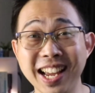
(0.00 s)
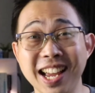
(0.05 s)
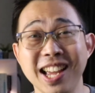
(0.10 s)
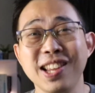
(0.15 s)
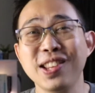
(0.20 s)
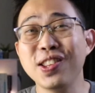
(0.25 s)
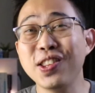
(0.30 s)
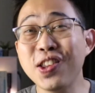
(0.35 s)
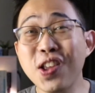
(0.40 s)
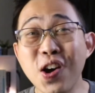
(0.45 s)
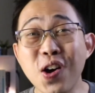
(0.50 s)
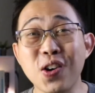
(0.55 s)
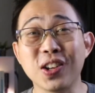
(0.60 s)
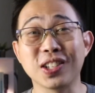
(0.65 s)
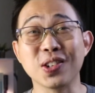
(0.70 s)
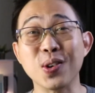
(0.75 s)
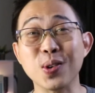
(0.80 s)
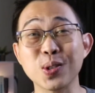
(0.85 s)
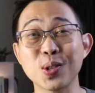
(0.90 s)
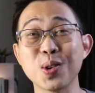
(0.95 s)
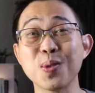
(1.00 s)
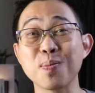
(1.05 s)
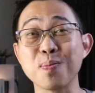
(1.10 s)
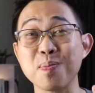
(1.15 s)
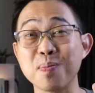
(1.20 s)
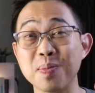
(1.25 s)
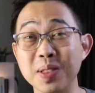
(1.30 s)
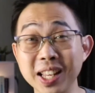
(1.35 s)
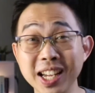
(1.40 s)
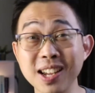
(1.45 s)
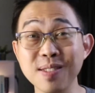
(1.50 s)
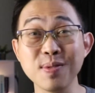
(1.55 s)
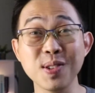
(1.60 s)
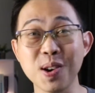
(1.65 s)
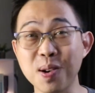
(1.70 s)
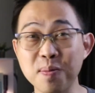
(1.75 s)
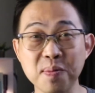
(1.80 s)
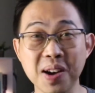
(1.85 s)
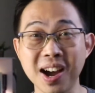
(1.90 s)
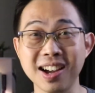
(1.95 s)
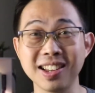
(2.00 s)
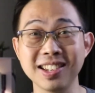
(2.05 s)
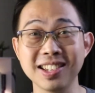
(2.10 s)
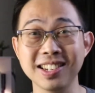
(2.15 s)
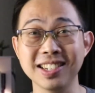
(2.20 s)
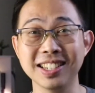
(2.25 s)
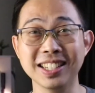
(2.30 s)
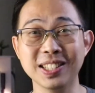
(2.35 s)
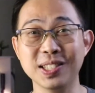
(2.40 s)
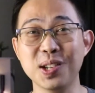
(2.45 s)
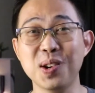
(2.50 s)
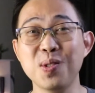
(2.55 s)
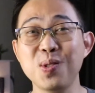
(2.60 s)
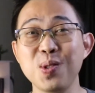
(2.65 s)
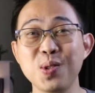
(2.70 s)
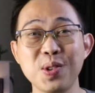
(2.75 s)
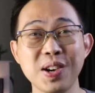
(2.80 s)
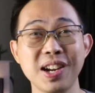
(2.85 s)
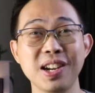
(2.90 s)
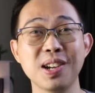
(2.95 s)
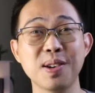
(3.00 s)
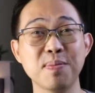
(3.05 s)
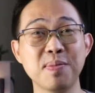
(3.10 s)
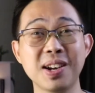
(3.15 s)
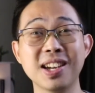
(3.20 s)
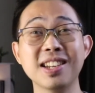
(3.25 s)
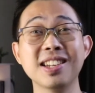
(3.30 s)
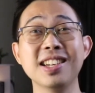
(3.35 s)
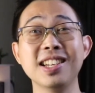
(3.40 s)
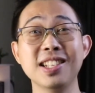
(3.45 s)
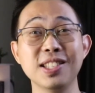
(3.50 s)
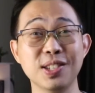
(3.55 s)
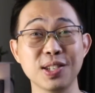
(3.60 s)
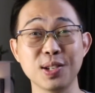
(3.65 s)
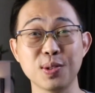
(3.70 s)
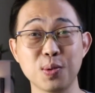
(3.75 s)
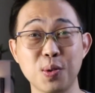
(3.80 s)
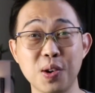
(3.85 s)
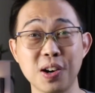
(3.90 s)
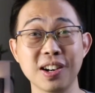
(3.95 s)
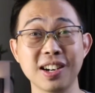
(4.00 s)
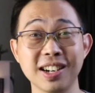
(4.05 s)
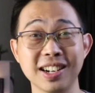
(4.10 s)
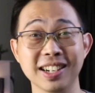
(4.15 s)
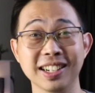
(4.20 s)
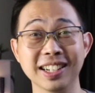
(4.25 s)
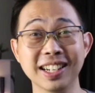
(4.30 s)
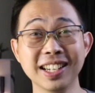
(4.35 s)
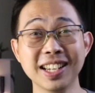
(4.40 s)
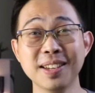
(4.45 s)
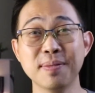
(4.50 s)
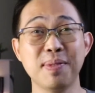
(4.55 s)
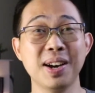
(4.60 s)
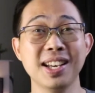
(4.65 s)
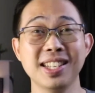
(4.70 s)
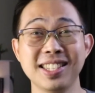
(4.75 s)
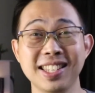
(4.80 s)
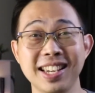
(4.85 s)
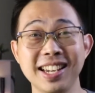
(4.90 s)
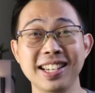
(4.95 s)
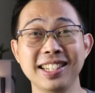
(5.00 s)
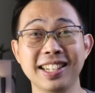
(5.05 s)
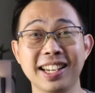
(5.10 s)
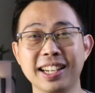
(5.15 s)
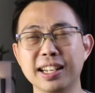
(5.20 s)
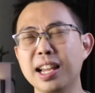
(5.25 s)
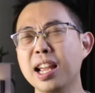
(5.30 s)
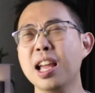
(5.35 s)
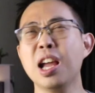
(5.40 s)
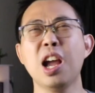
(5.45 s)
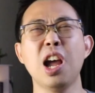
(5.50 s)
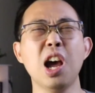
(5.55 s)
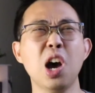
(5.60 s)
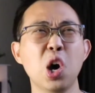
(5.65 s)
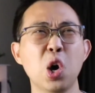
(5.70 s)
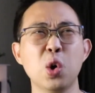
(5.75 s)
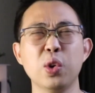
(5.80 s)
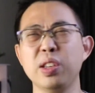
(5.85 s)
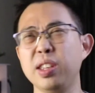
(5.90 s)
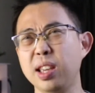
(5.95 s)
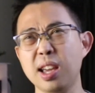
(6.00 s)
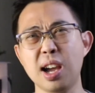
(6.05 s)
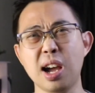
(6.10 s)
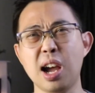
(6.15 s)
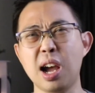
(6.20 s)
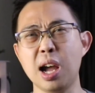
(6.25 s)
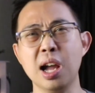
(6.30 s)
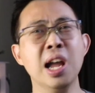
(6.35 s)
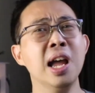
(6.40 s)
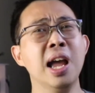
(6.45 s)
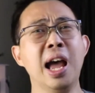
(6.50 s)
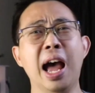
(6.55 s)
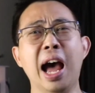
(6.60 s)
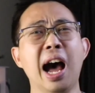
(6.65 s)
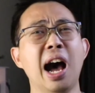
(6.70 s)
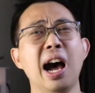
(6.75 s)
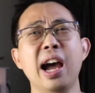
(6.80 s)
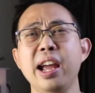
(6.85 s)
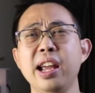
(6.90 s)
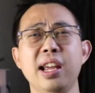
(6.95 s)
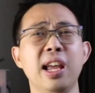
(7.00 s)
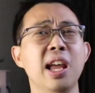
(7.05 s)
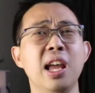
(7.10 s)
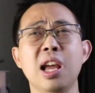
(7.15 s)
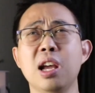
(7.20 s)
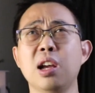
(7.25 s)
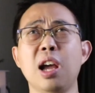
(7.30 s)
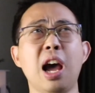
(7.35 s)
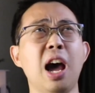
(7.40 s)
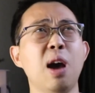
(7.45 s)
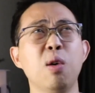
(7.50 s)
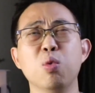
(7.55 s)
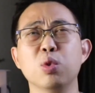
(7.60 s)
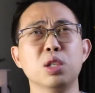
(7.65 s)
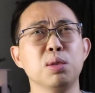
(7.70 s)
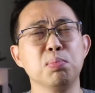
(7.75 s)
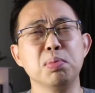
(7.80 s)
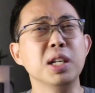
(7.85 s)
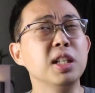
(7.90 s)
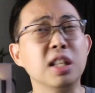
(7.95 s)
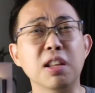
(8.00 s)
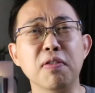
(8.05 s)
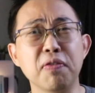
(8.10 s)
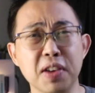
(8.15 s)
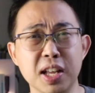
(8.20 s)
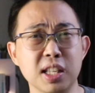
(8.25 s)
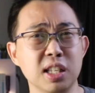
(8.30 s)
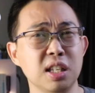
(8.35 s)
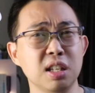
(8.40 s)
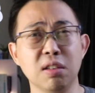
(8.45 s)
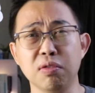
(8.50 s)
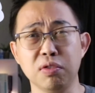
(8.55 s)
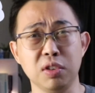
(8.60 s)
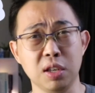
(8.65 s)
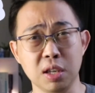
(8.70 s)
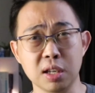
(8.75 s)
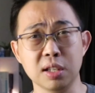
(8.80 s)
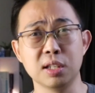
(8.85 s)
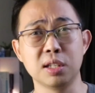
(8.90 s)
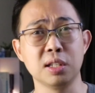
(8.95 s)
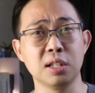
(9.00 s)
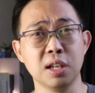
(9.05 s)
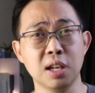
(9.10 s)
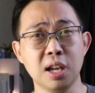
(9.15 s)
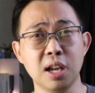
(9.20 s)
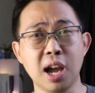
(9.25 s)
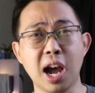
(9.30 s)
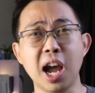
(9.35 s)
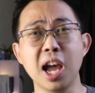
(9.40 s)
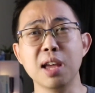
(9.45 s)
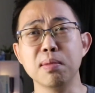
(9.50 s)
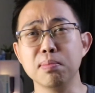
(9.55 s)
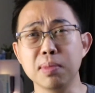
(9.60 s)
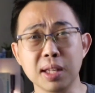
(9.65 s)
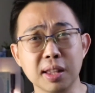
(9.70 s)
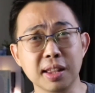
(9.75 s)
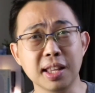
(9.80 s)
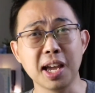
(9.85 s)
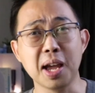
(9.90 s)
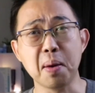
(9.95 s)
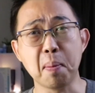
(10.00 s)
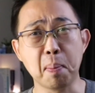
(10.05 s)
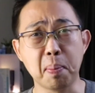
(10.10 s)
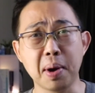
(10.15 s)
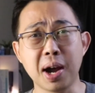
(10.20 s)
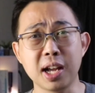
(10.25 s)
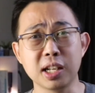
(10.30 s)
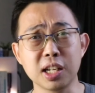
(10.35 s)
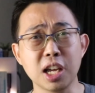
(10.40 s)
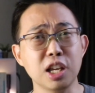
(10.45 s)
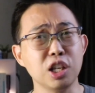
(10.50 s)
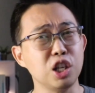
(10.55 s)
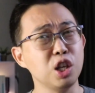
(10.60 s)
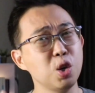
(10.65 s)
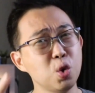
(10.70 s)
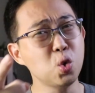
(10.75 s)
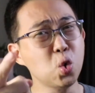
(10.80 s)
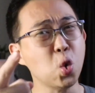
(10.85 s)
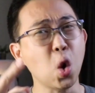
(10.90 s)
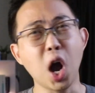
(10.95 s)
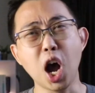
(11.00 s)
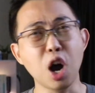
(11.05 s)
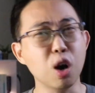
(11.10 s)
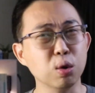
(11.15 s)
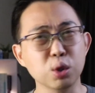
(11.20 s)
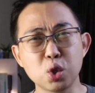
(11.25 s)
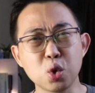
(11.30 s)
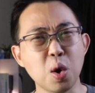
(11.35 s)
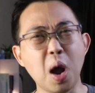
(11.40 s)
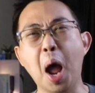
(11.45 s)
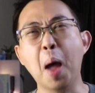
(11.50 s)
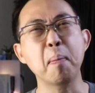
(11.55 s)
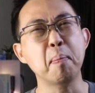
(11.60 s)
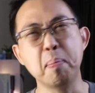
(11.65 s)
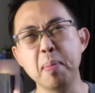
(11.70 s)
and not also blame your partner. Don't drag your partner into the water by saying that, oh yeah, I was being defensive, yes, I admit that, but you are also...